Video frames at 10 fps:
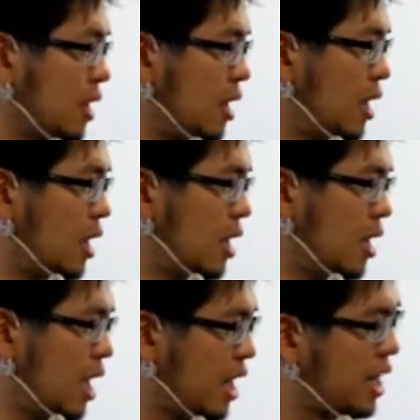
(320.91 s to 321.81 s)
Uh,
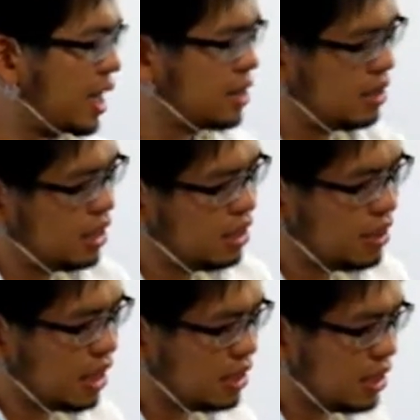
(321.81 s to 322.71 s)
and then, you know,
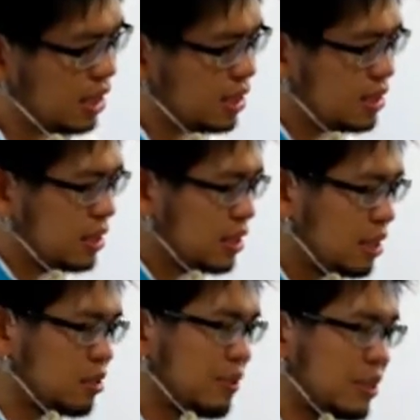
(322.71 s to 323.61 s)
that the, that
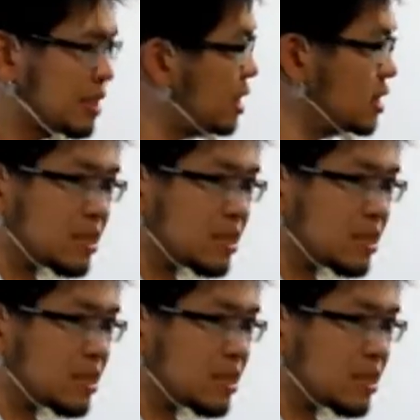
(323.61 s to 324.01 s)
was about six,